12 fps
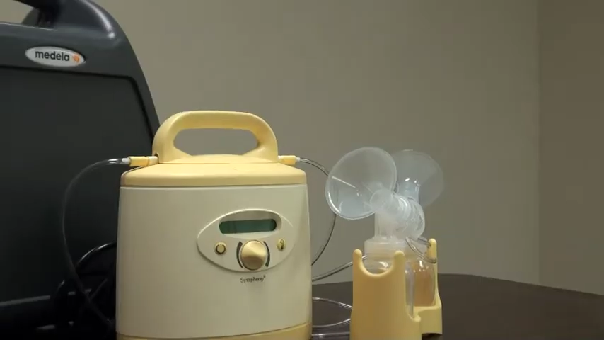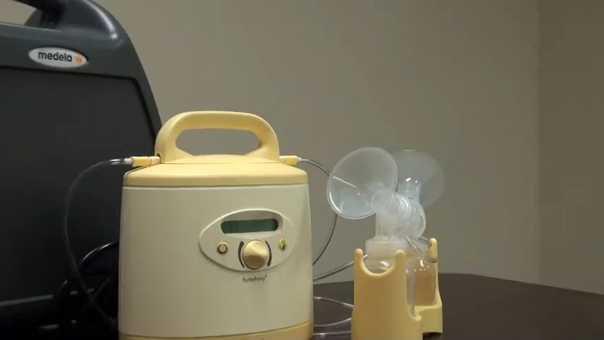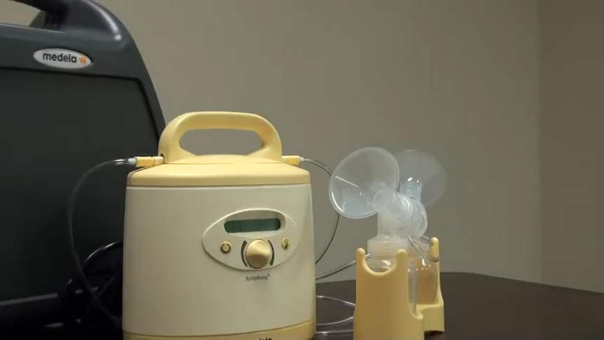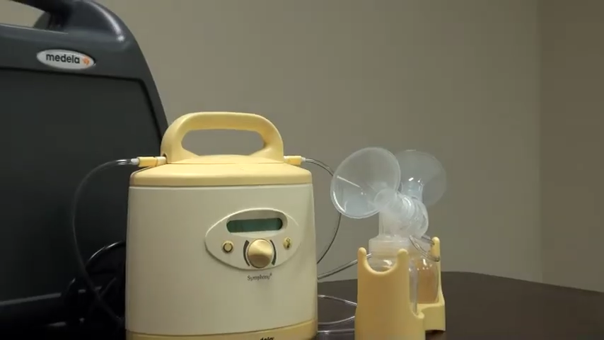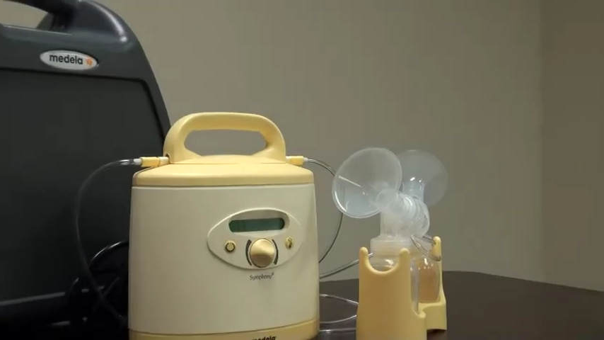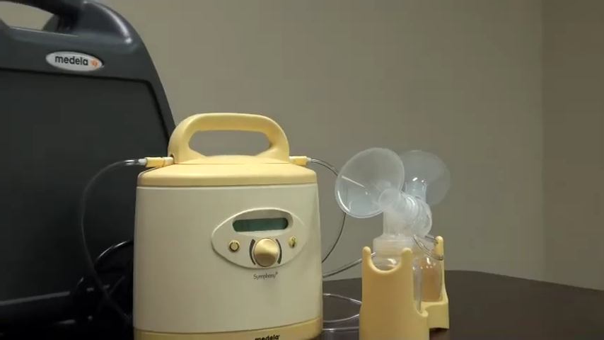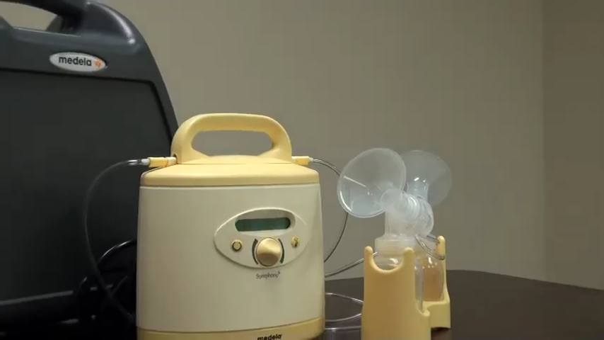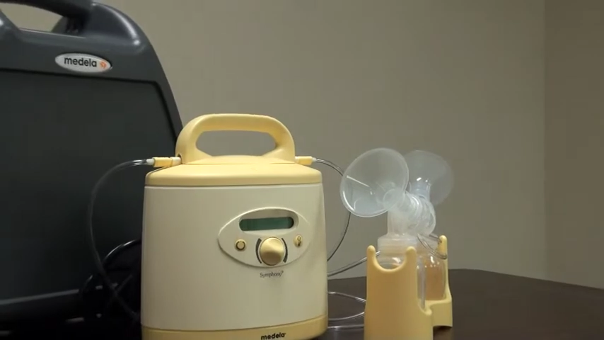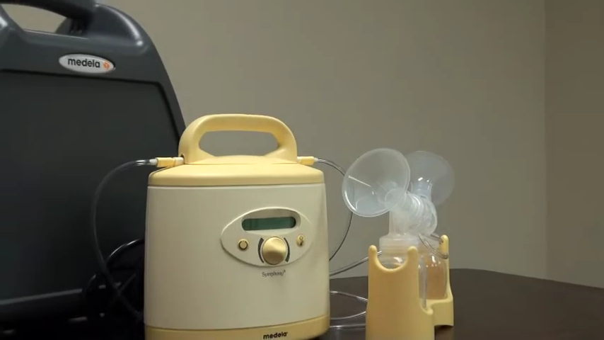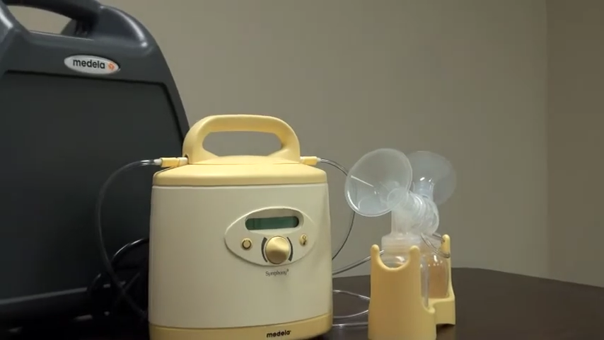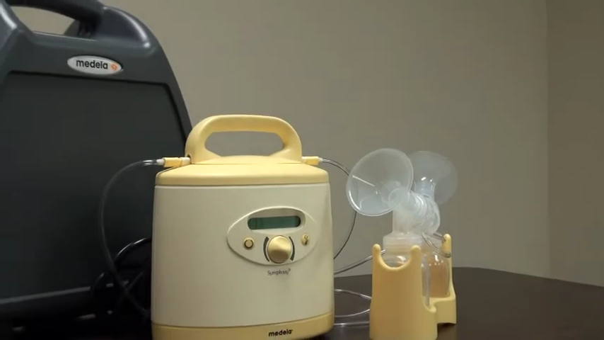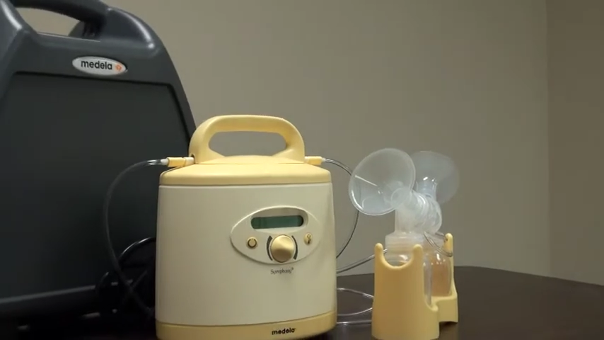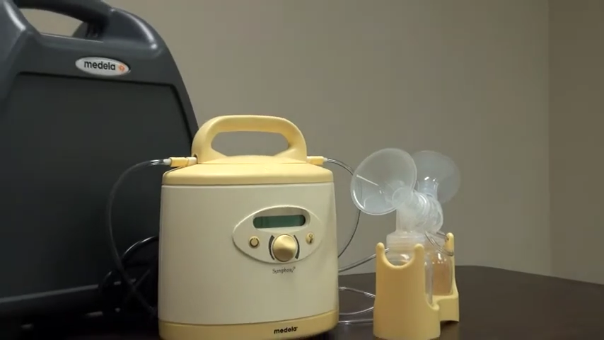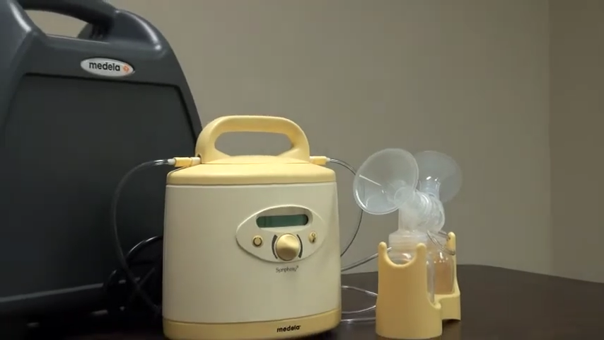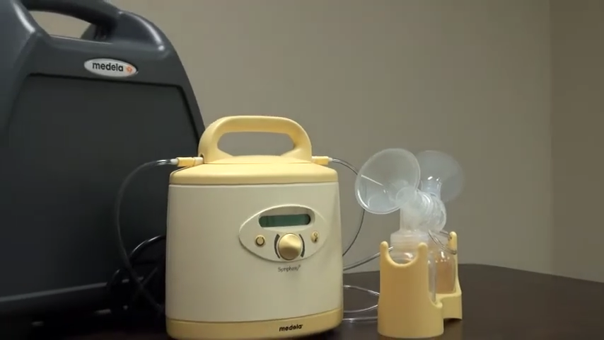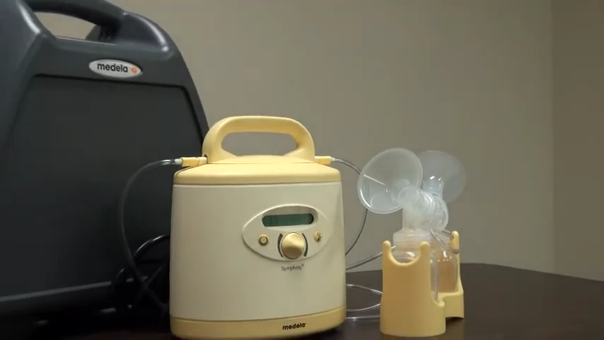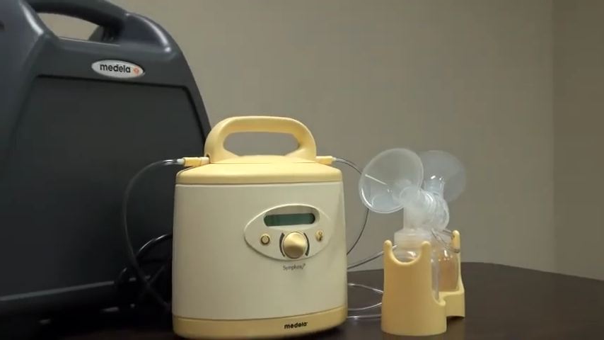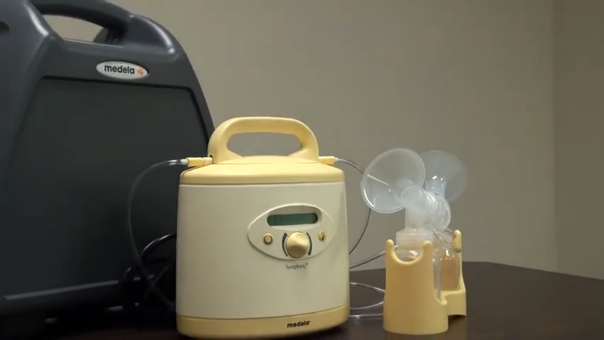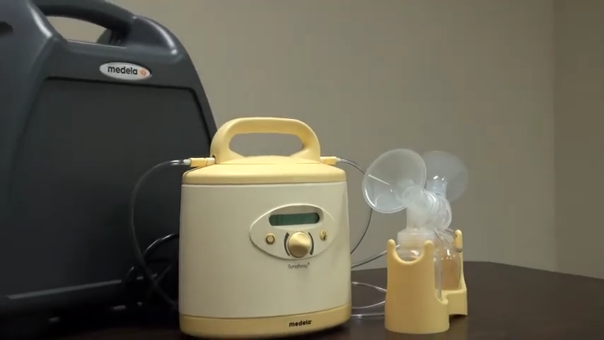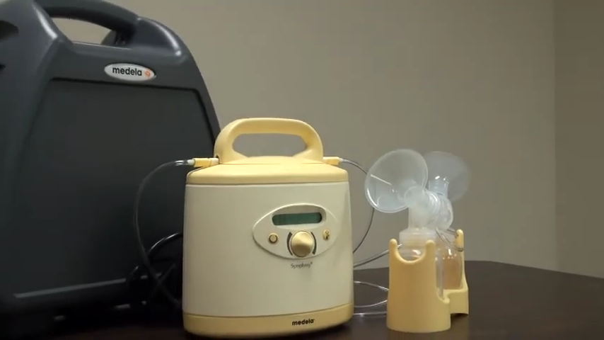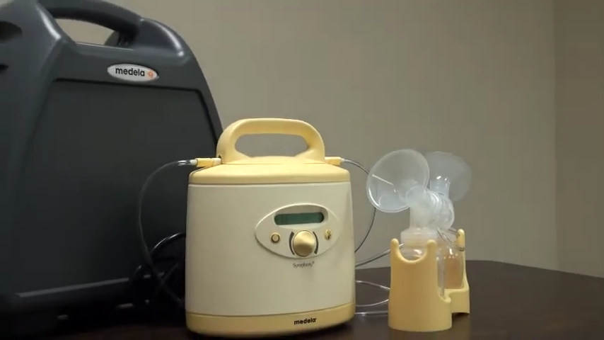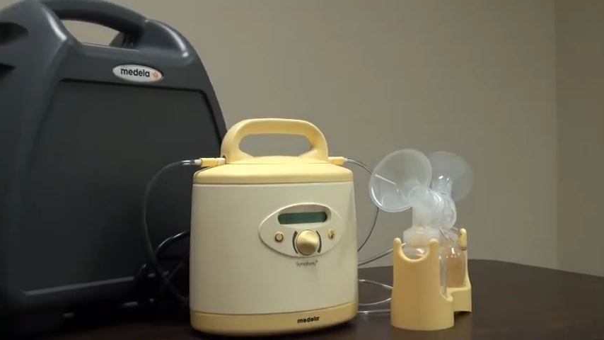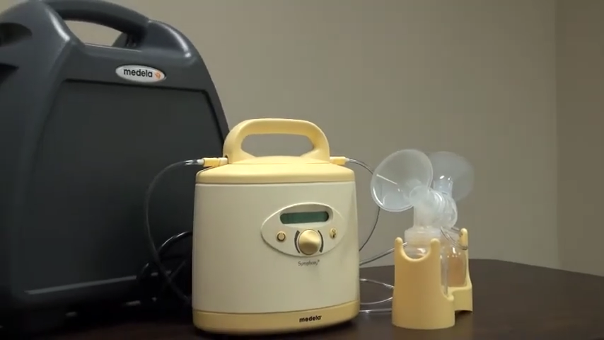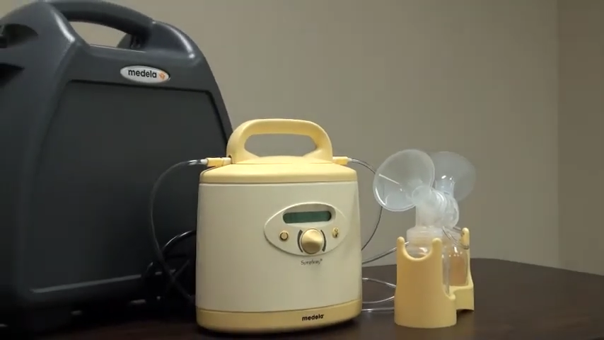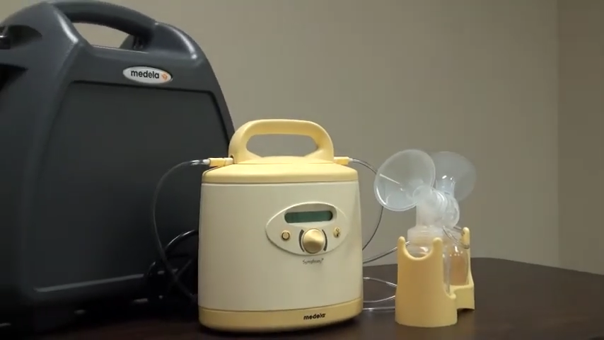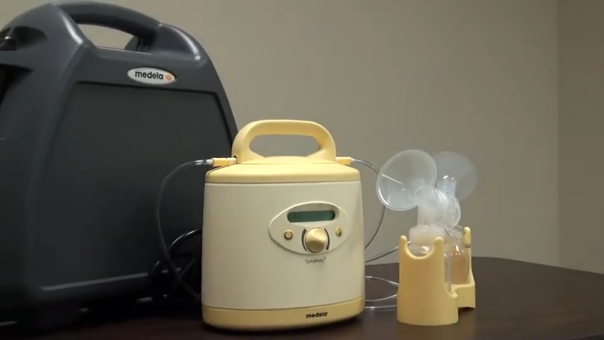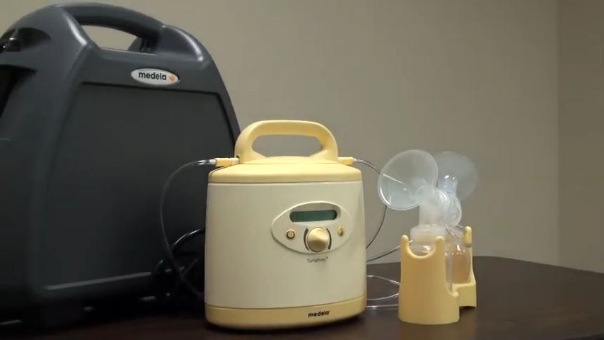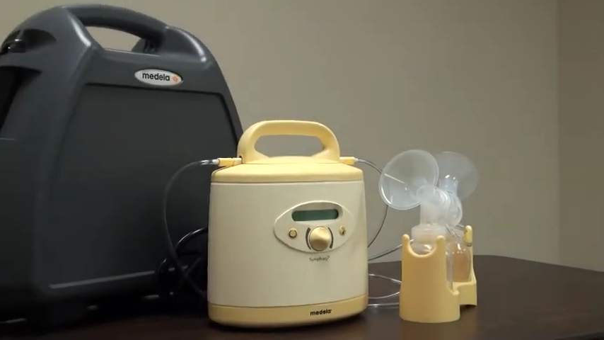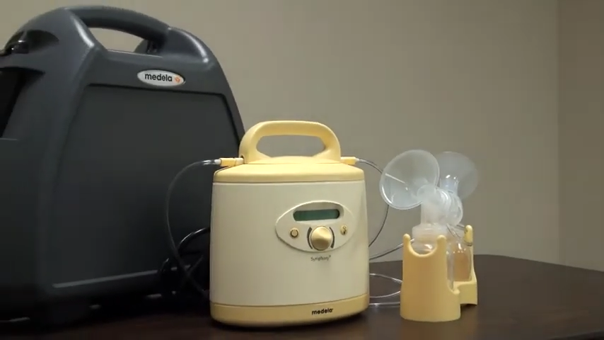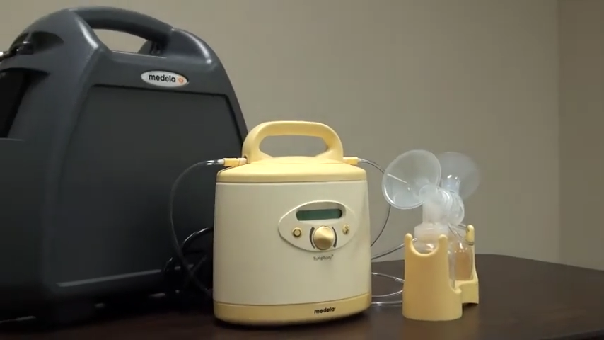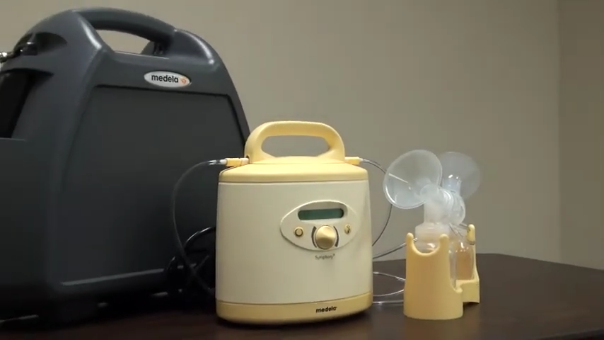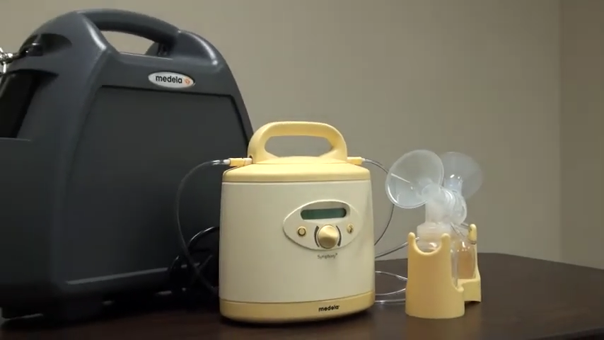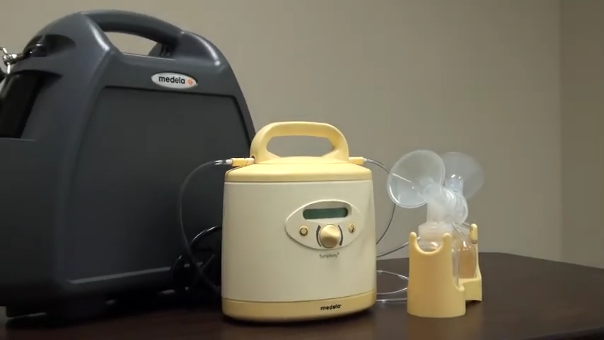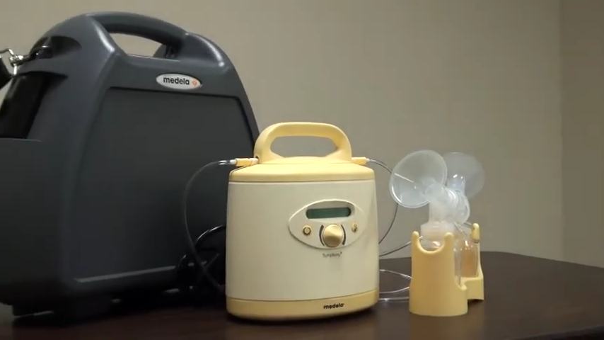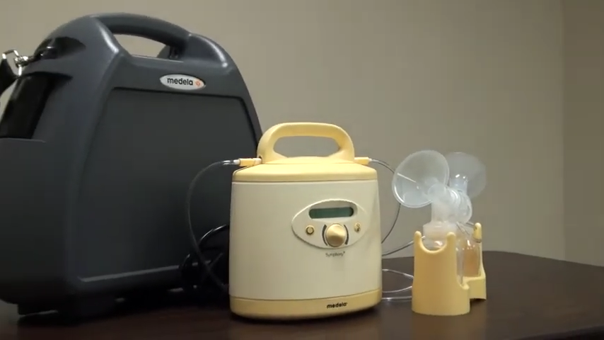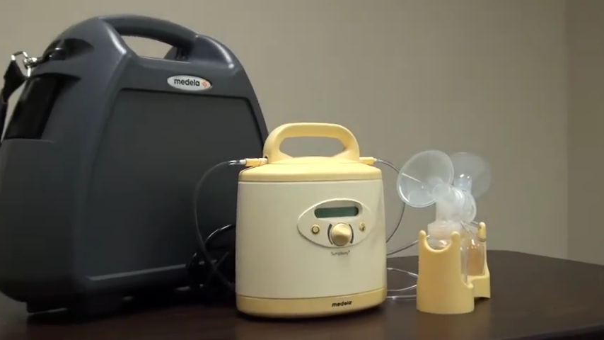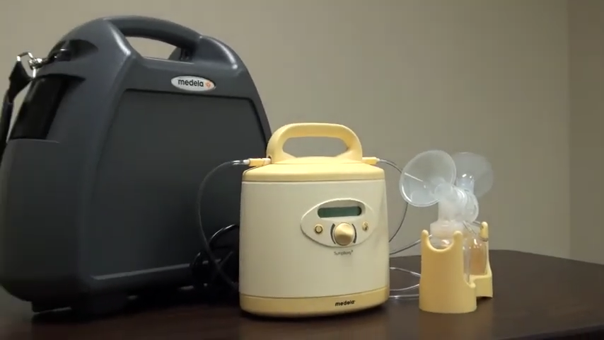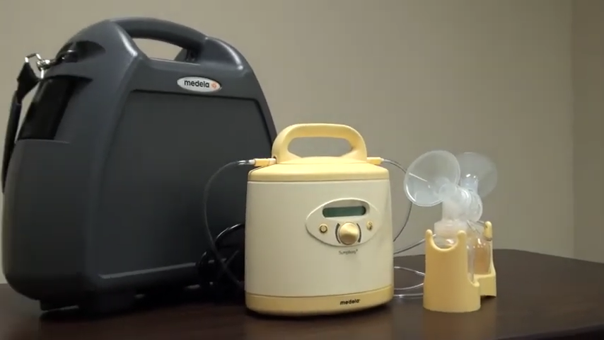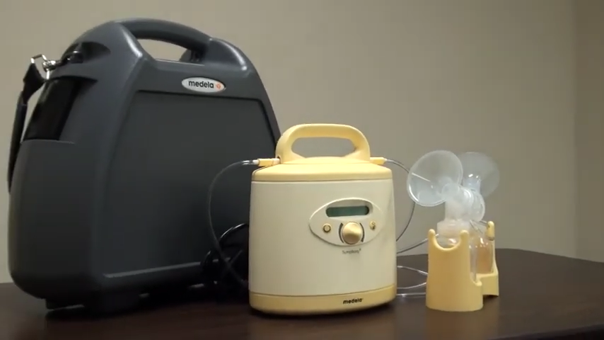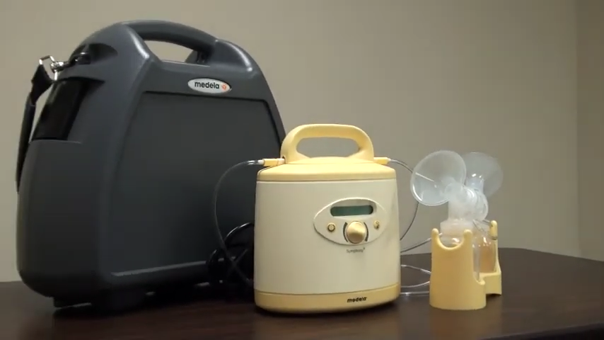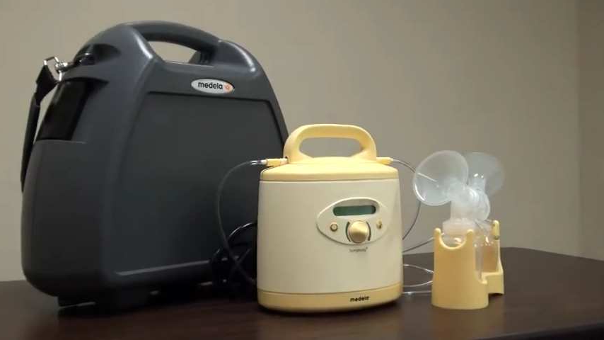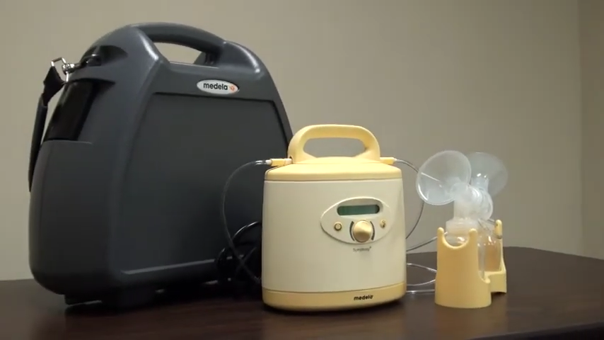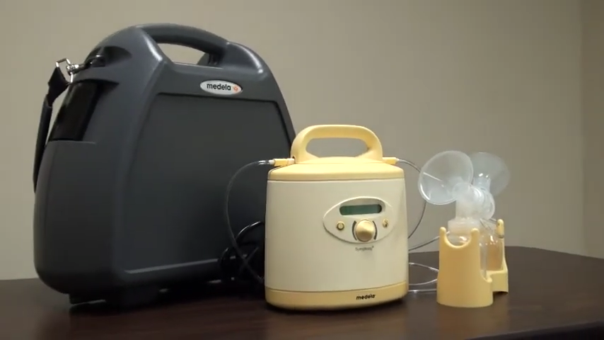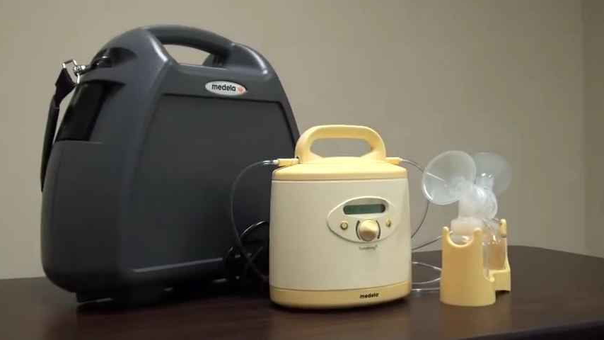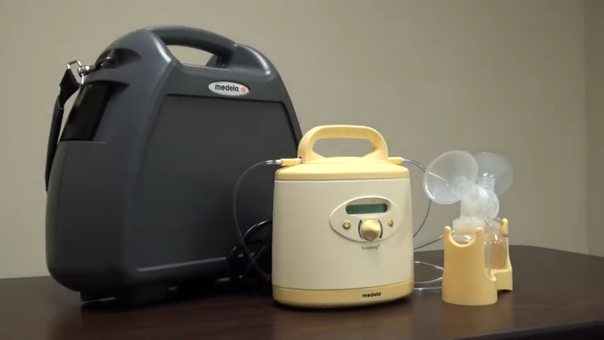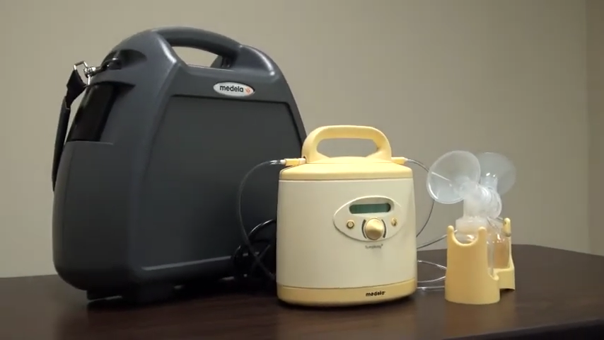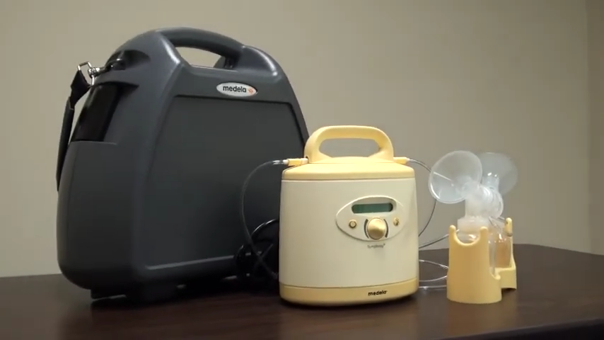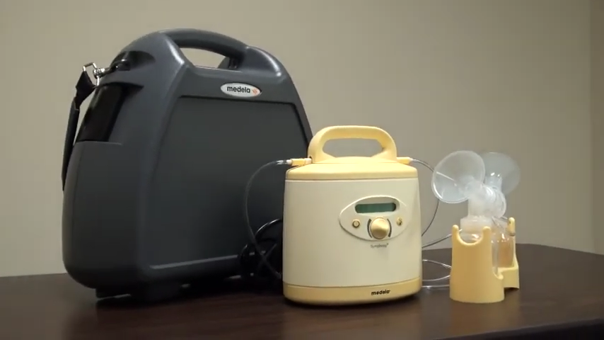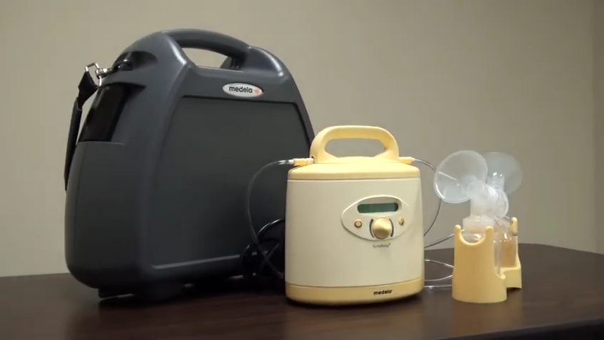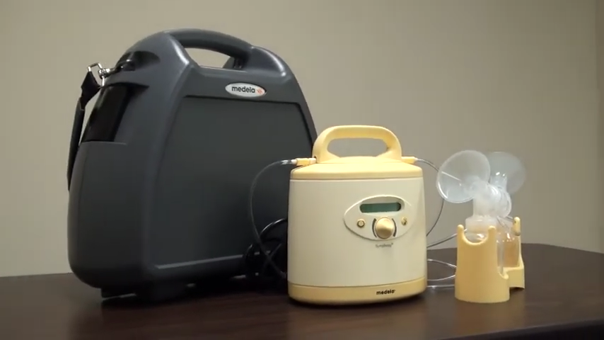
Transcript: (no speaker visible)